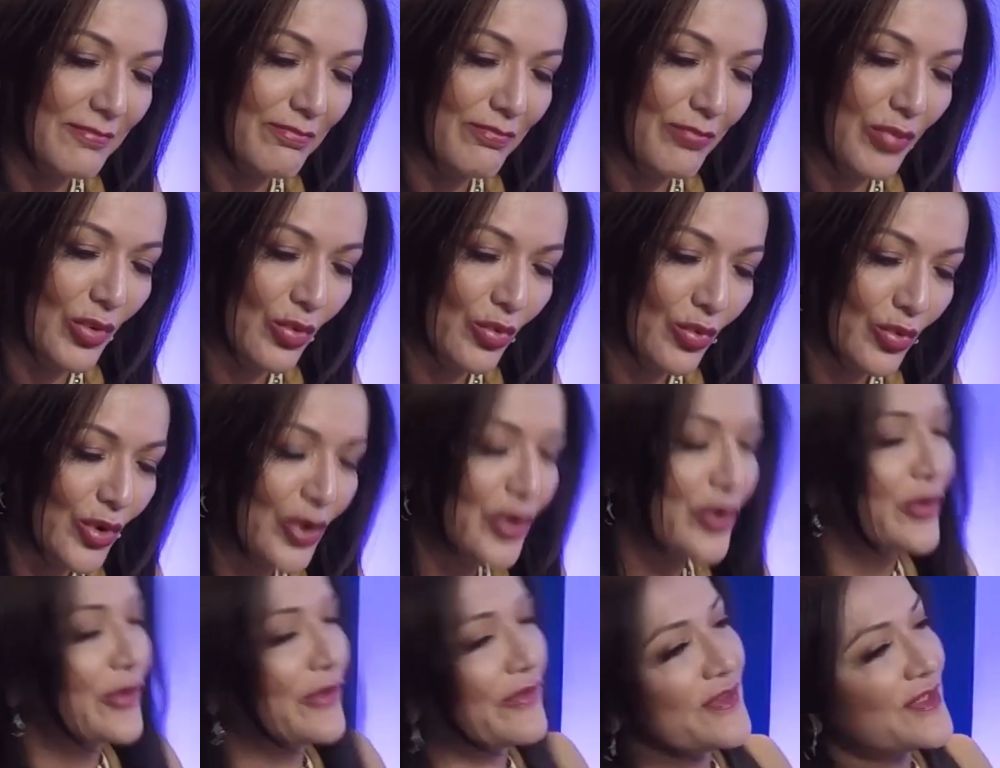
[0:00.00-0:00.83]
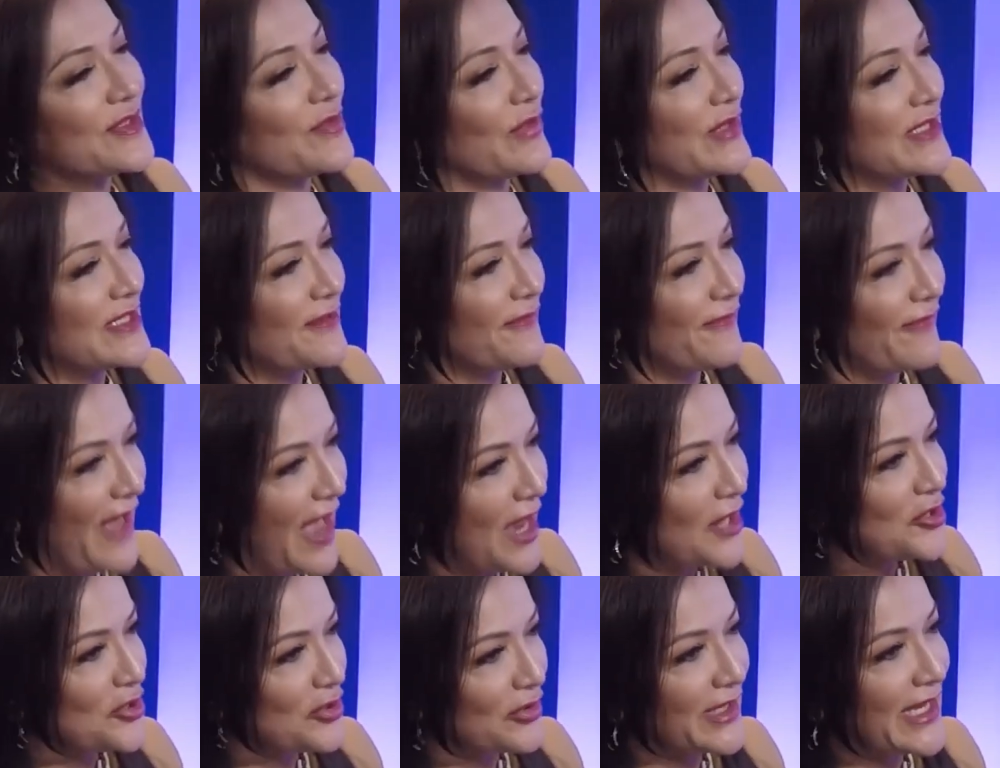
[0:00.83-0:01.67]
proves what's
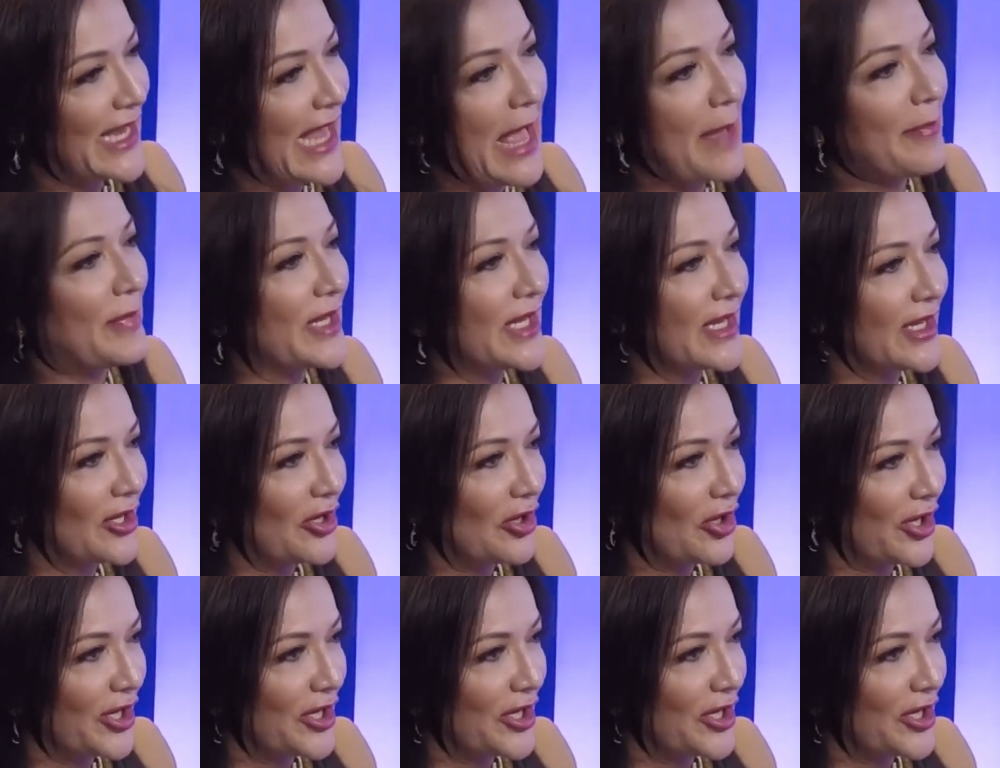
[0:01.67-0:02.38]
factually happening in our